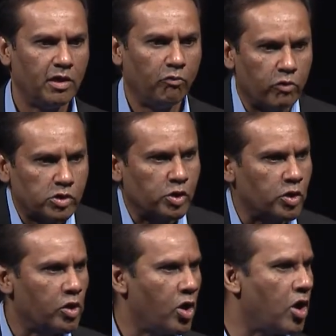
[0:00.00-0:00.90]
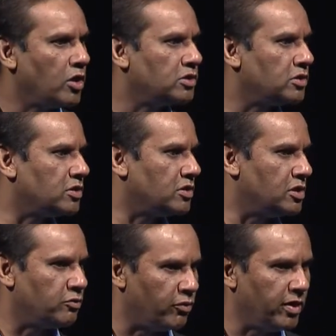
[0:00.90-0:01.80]
works across
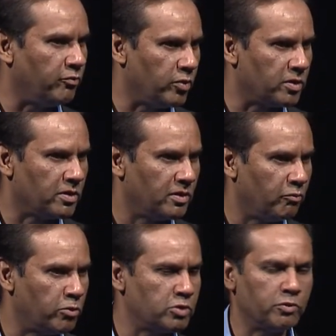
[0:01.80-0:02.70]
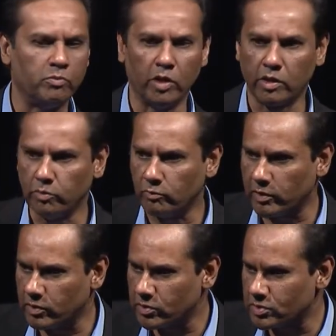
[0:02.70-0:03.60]
this framework, works with multiple
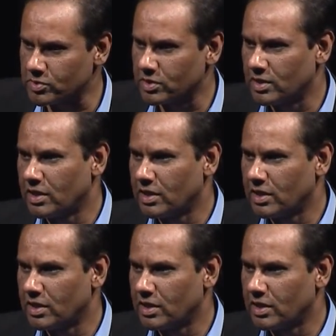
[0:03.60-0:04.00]
vendors,